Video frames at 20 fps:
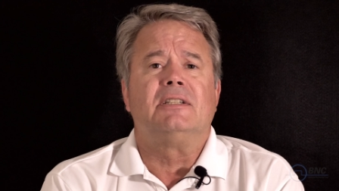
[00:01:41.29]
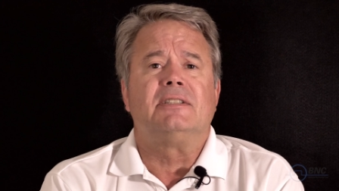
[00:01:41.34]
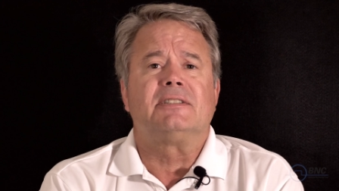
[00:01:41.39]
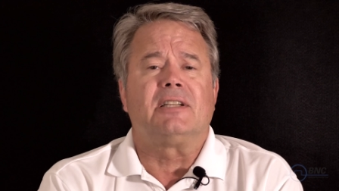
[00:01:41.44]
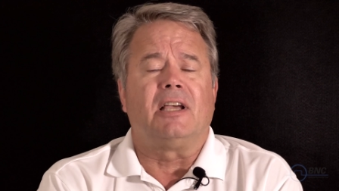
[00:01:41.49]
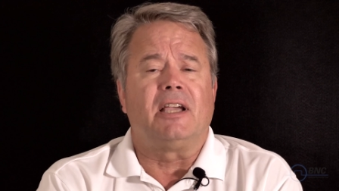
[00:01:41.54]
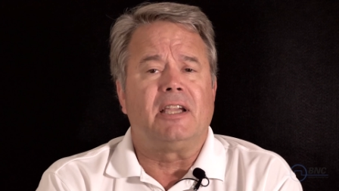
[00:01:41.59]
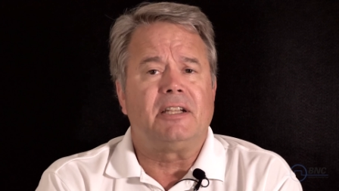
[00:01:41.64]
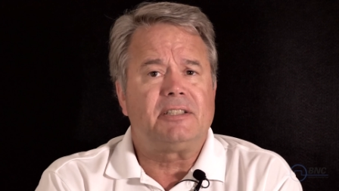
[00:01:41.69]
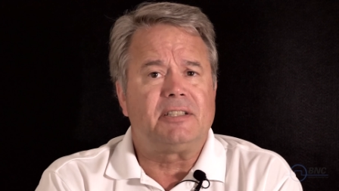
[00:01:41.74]

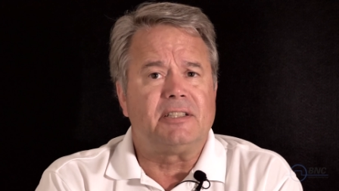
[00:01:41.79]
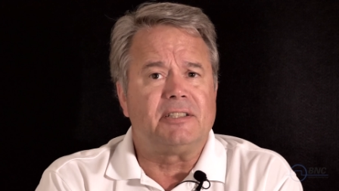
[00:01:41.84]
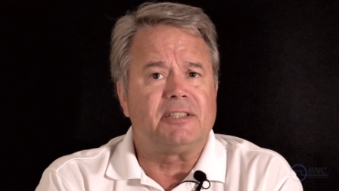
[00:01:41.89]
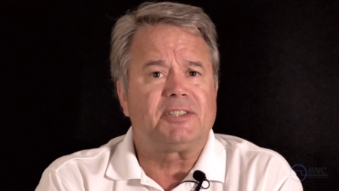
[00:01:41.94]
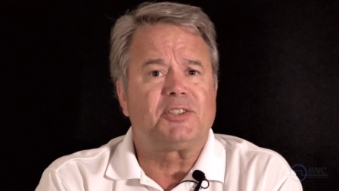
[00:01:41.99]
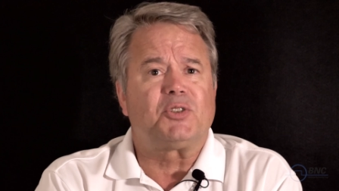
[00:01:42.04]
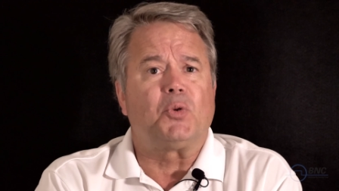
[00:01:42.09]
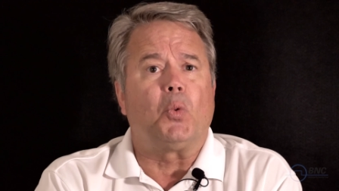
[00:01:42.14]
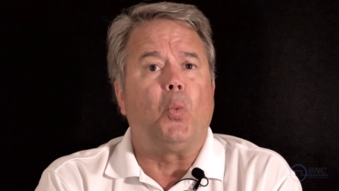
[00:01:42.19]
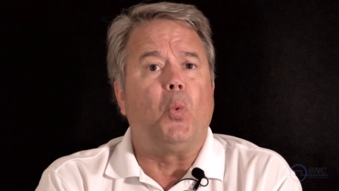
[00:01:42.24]

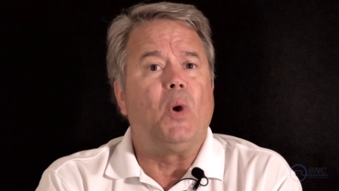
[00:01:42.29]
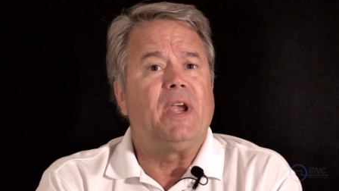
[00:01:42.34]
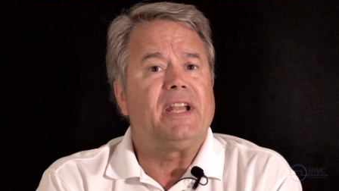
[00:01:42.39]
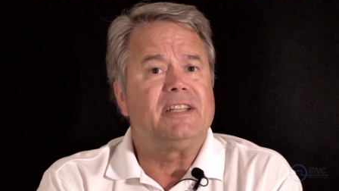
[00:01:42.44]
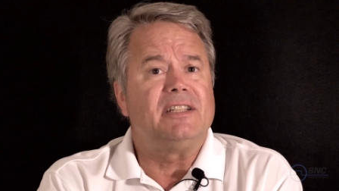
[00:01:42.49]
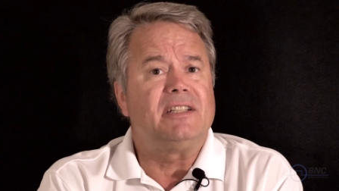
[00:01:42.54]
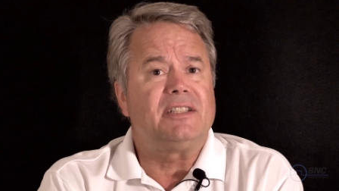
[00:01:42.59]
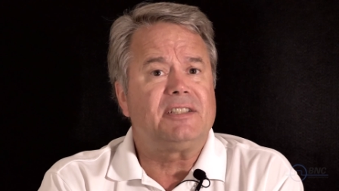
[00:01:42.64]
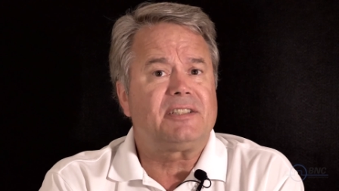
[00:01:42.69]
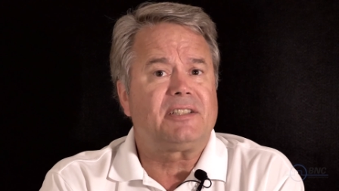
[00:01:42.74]
Scientists
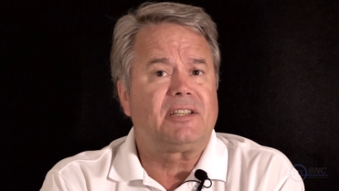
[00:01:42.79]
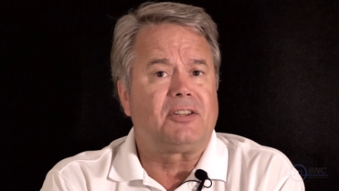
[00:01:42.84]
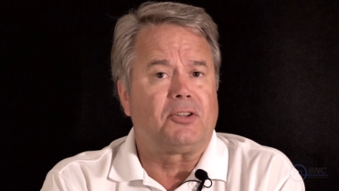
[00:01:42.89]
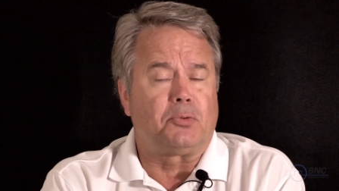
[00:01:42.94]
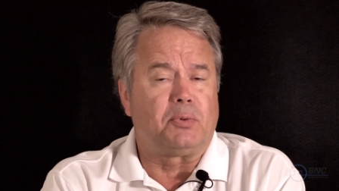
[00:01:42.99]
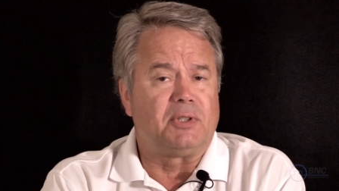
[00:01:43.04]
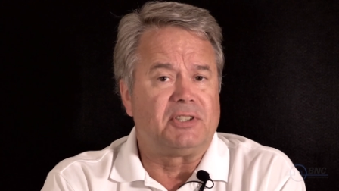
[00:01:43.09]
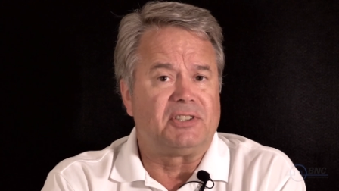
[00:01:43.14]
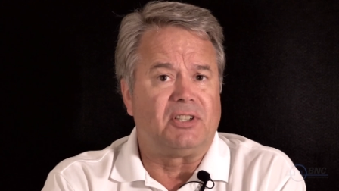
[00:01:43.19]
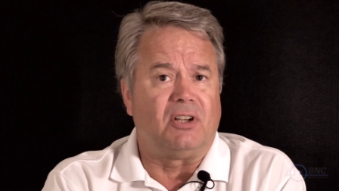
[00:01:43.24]
witnessed the
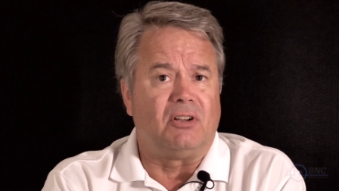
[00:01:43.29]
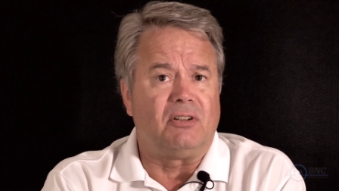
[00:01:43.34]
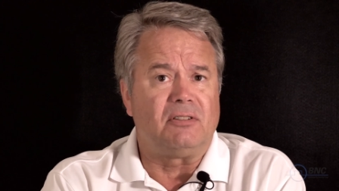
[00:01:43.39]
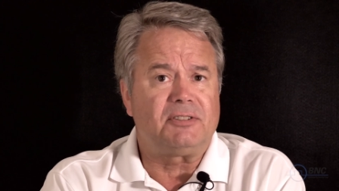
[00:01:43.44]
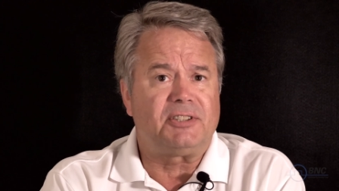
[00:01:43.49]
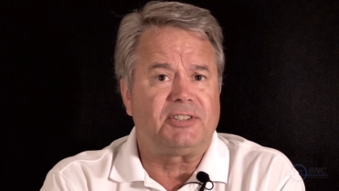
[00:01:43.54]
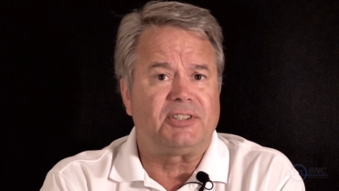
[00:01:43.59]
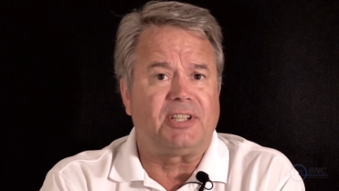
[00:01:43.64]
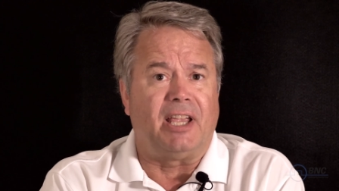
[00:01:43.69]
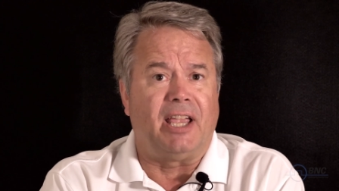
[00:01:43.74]

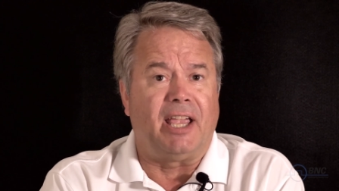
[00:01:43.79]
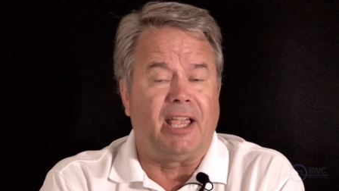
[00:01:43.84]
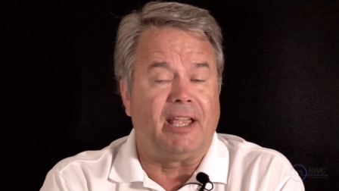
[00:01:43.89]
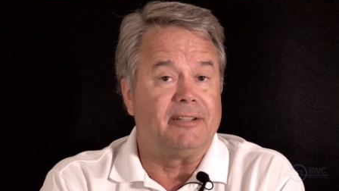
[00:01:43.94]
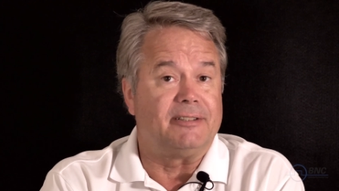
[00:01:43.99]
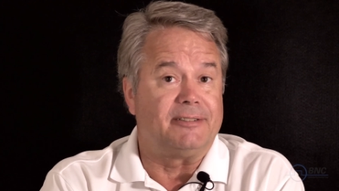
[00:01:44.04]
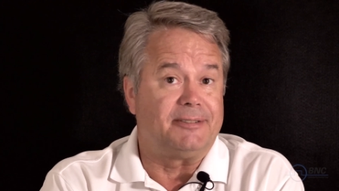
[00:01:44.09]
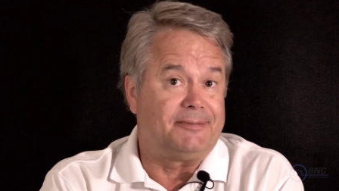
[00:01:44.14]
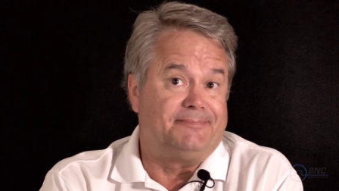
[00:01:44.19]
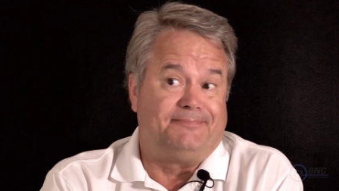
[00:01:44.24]
results
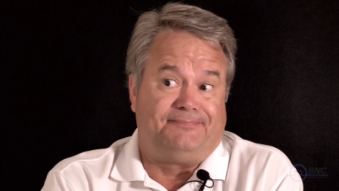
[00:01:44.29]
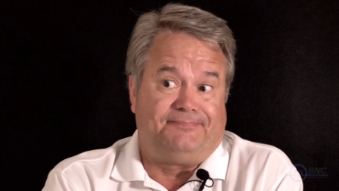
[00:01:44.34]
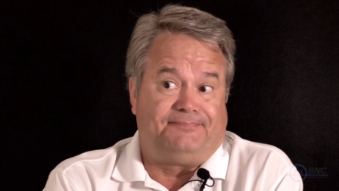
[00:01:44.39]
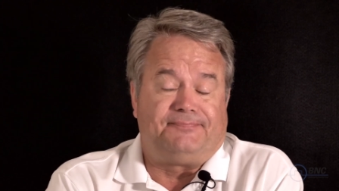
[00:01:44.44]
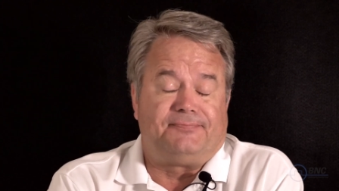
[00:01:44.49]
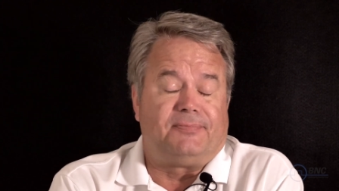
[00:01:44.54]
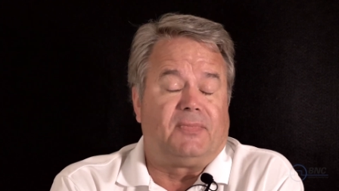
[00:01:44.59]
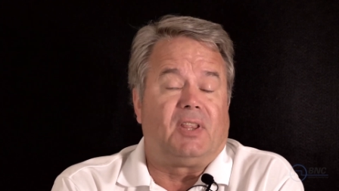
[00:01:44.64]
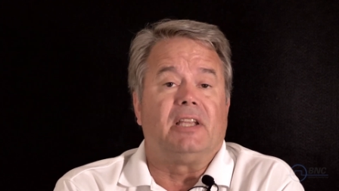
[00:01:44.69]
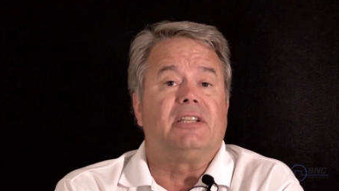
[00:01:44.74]
and
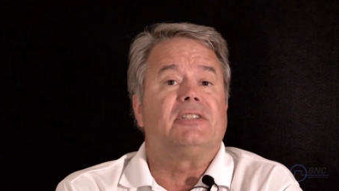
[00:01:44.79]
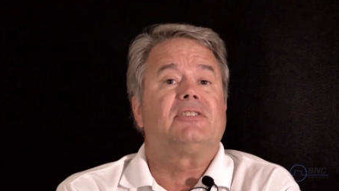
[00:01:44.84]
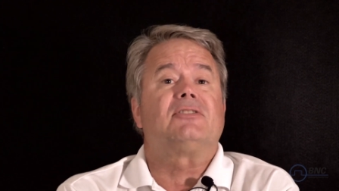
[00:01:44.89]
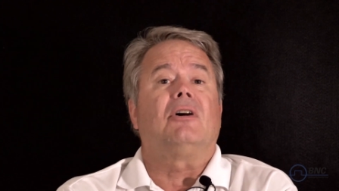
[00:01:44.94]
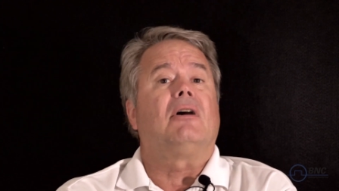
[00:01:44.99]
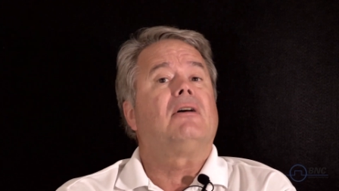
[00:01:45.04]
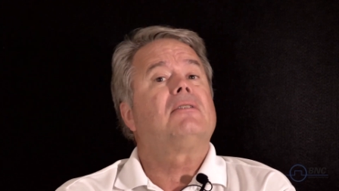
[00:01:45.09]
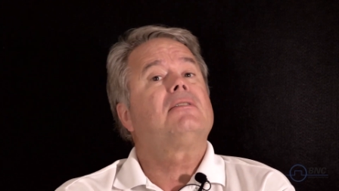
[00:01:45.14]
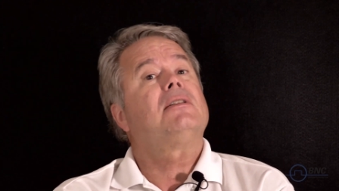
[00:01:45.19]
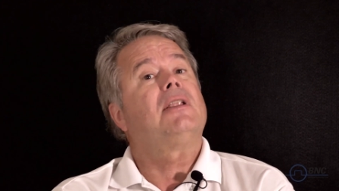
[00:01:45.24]
they
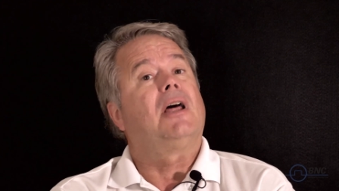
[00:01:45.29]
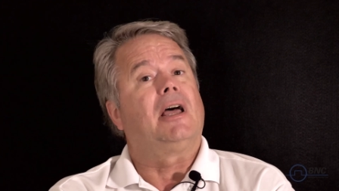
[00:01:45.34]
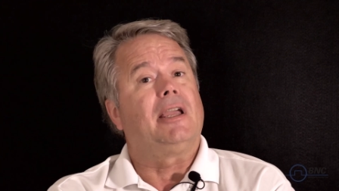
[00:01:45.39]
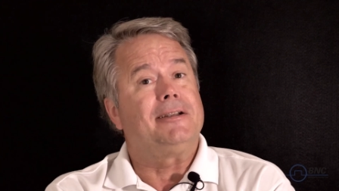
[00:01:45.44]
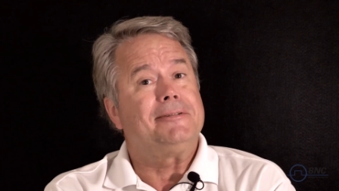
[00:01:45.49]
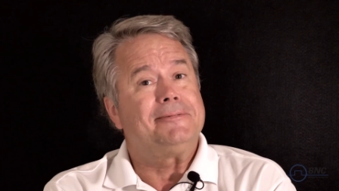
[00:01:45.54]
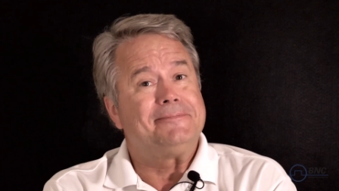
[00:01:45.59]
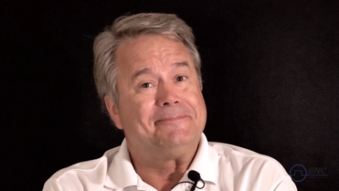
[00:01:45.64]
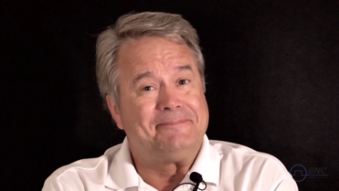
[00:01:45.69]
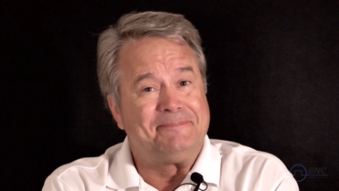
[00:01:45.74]
saw the light.